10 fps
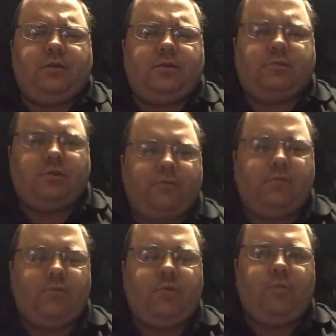so
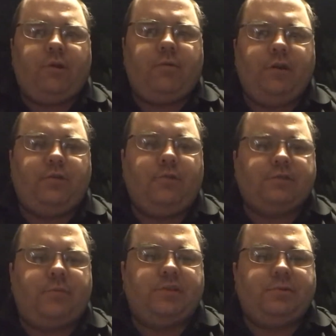what I'm going to do
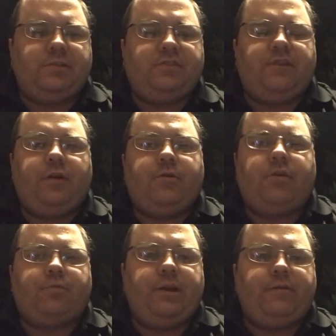is I'm going to split this video into
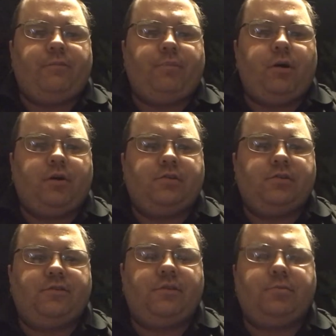3 different
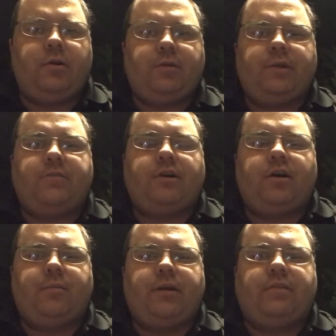parts. The first part, I'm going to
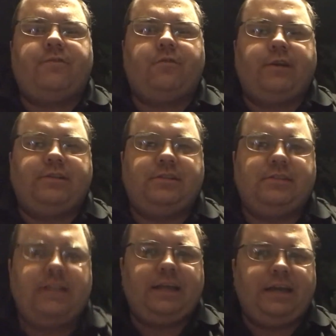talk about the
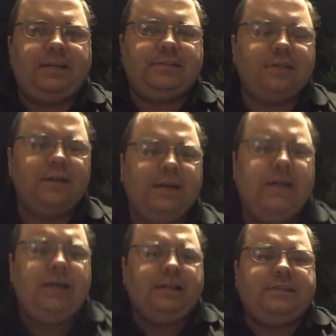forensics of the case.
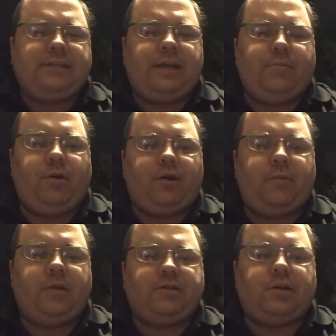The second part,
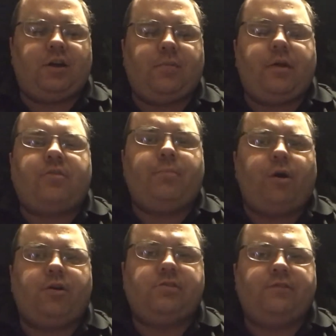I'm going to talk about the
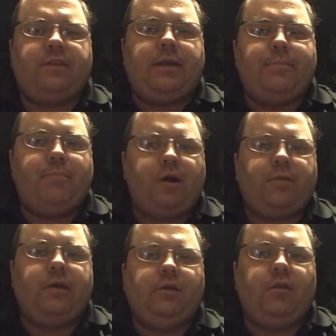parts of it that
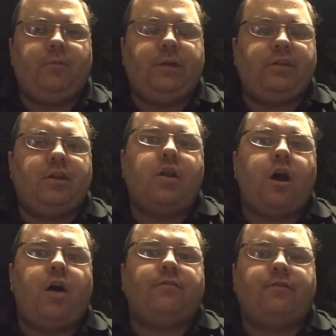bugged me a little bit, the
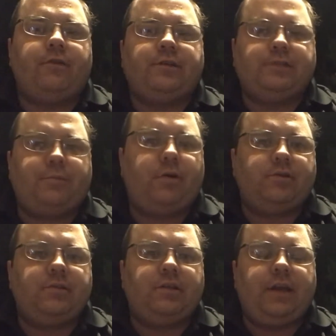non-forensic
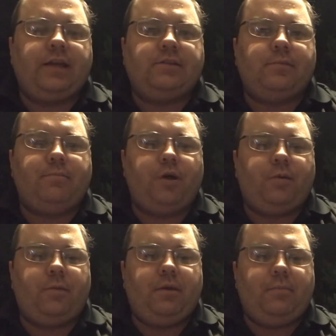parts of the case that
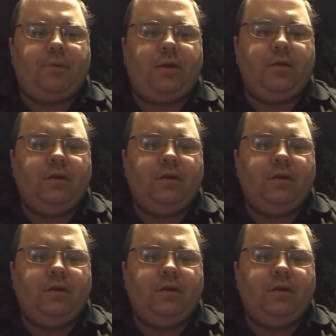bugged me a bit.